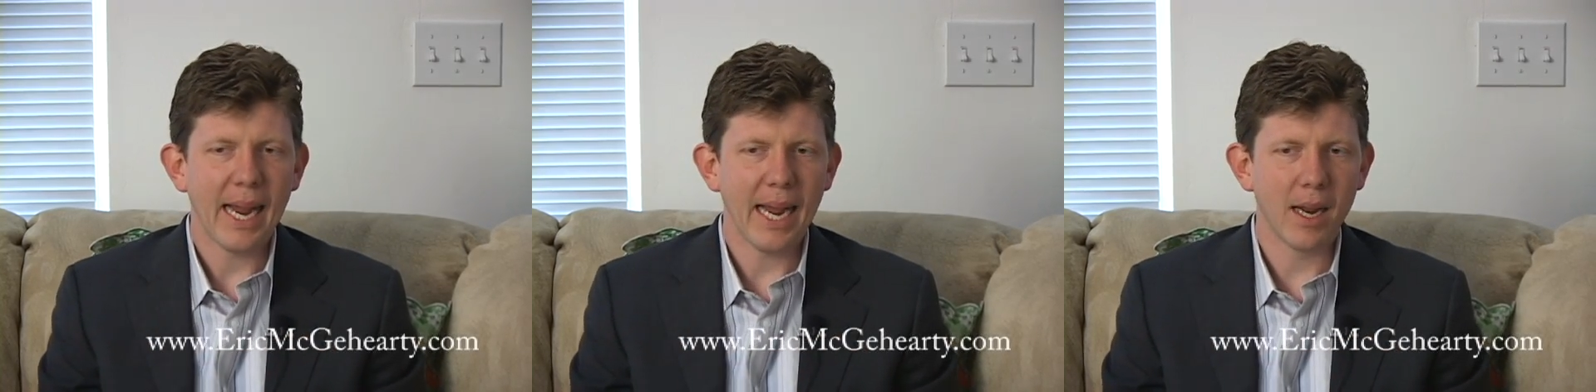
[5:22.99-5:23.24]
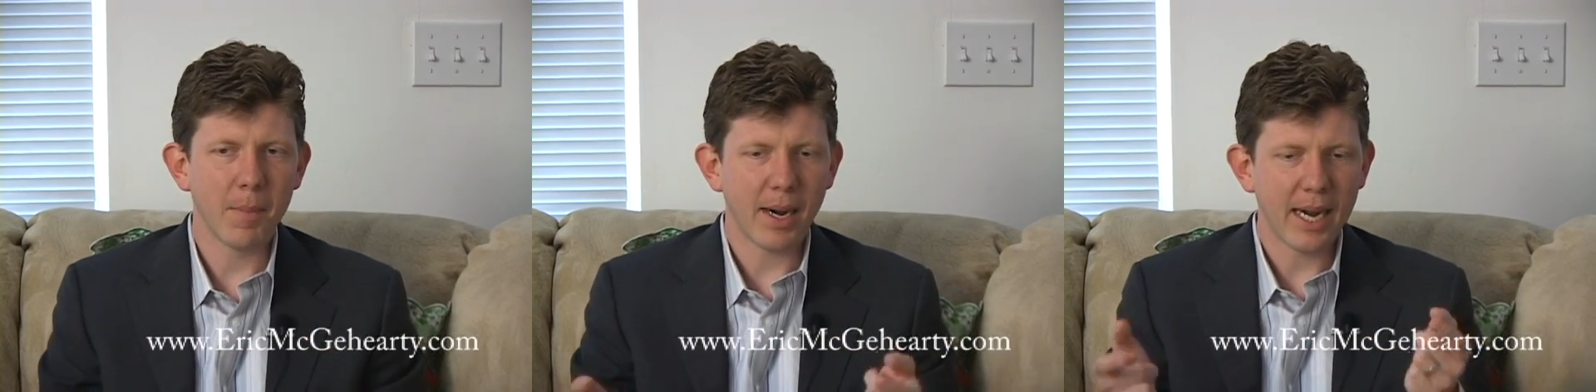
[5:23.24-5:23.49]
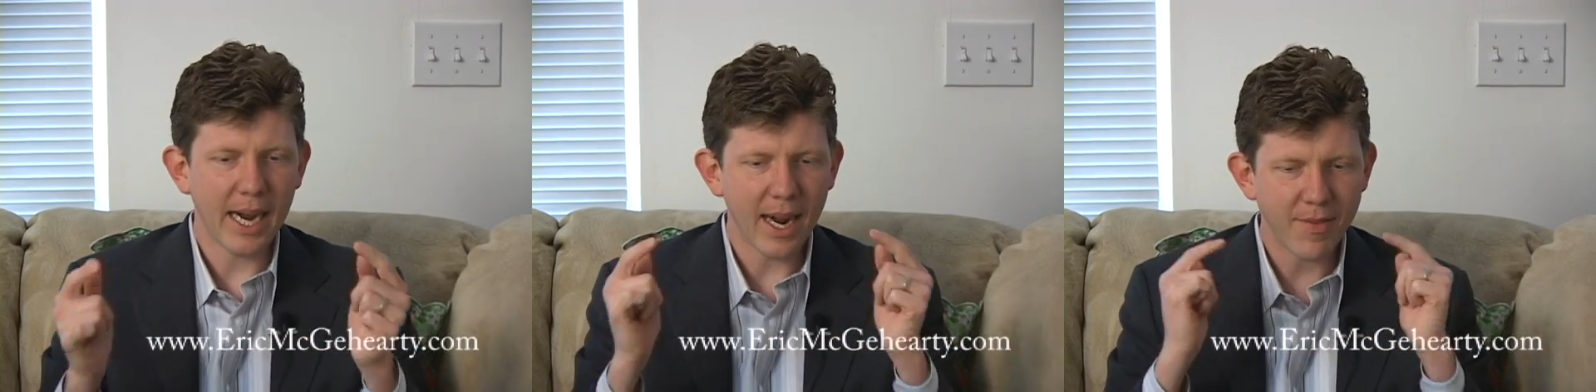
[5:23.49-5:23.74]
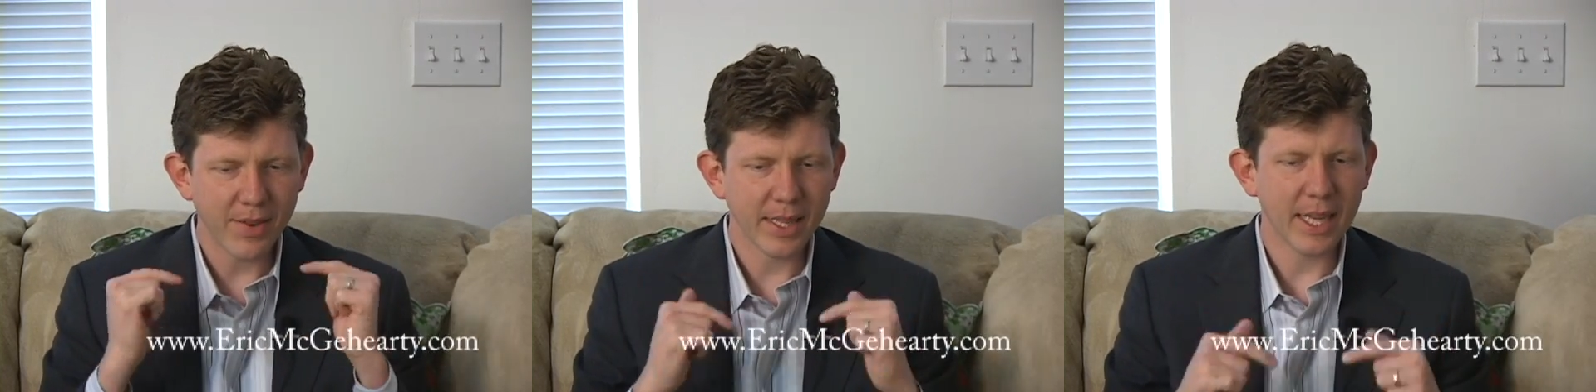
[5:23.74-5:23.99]
And by
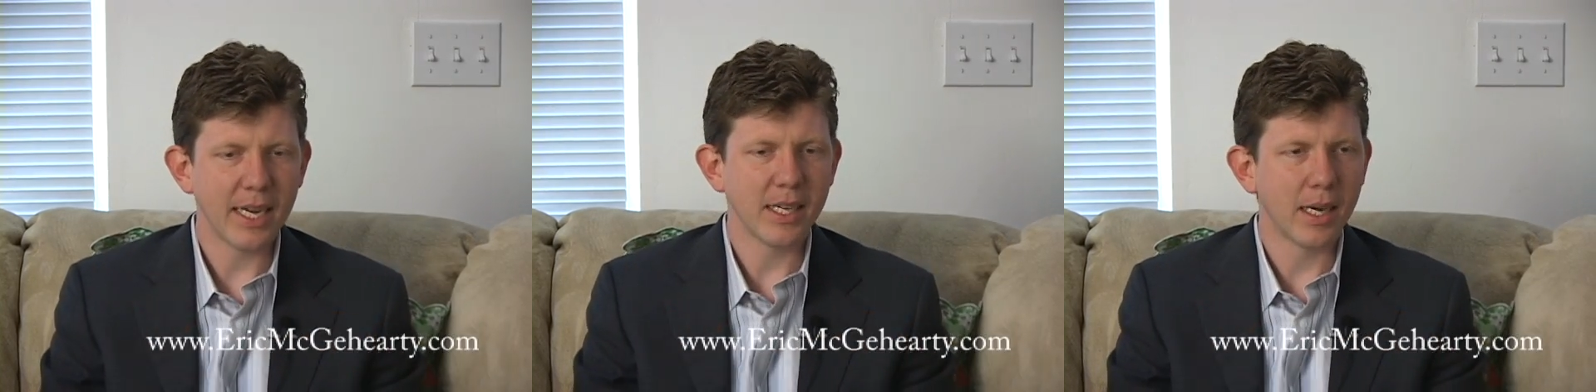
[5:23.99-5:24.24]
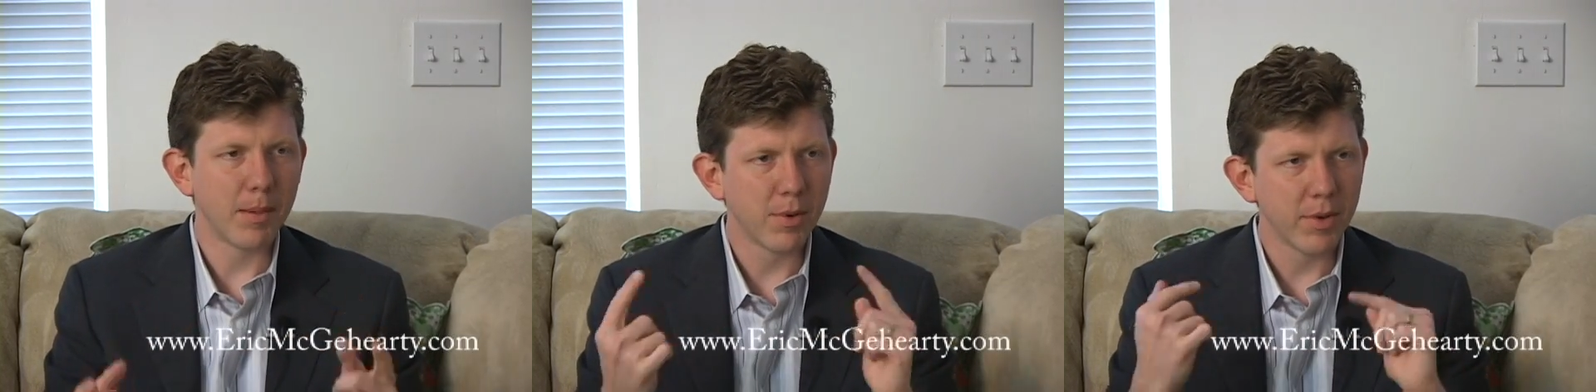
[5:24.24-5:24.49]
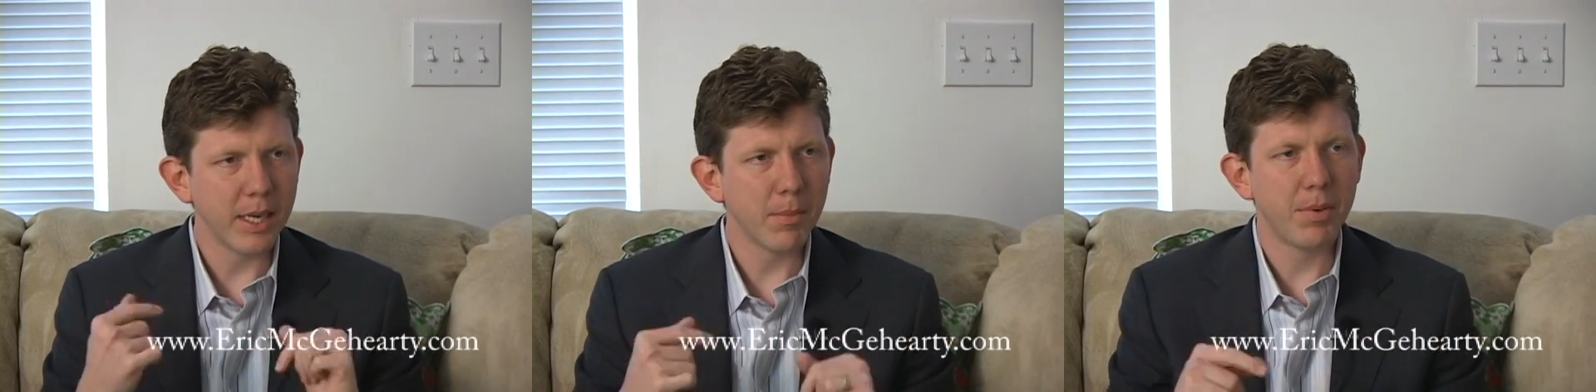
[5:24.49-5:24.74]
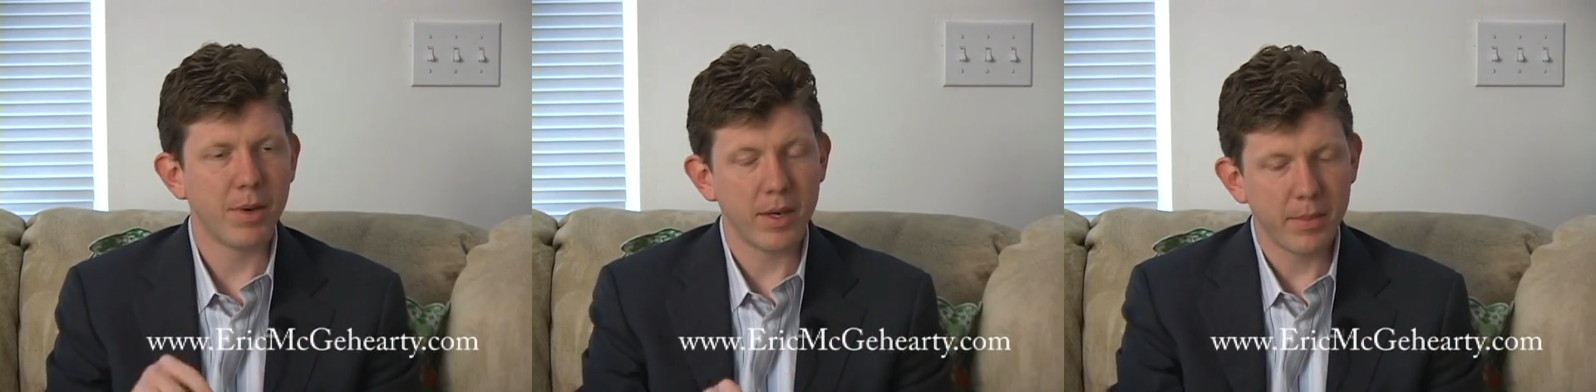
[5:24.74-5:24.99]
having that double
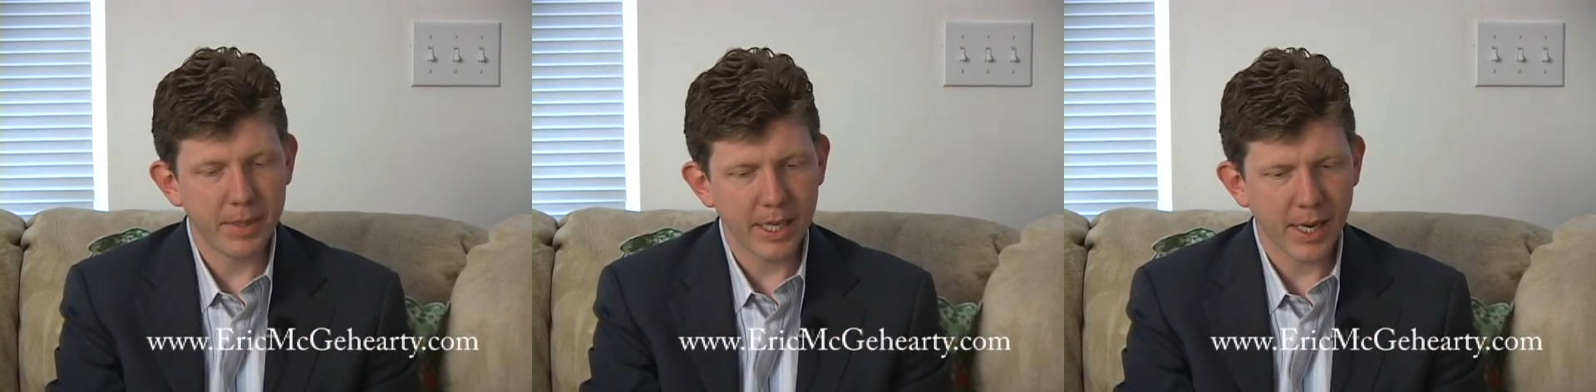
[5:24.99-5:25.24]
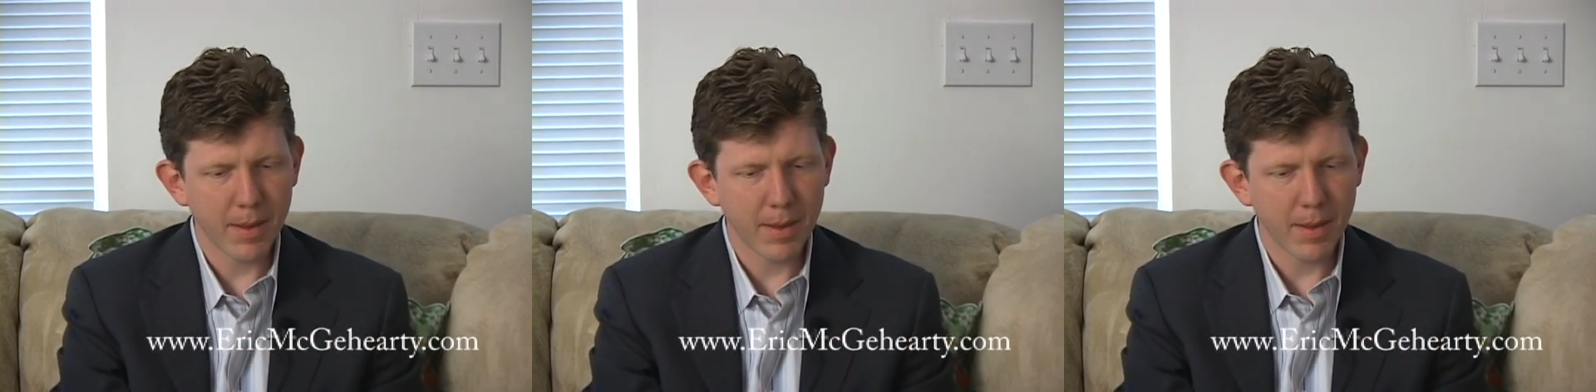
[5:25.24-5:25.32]
input of being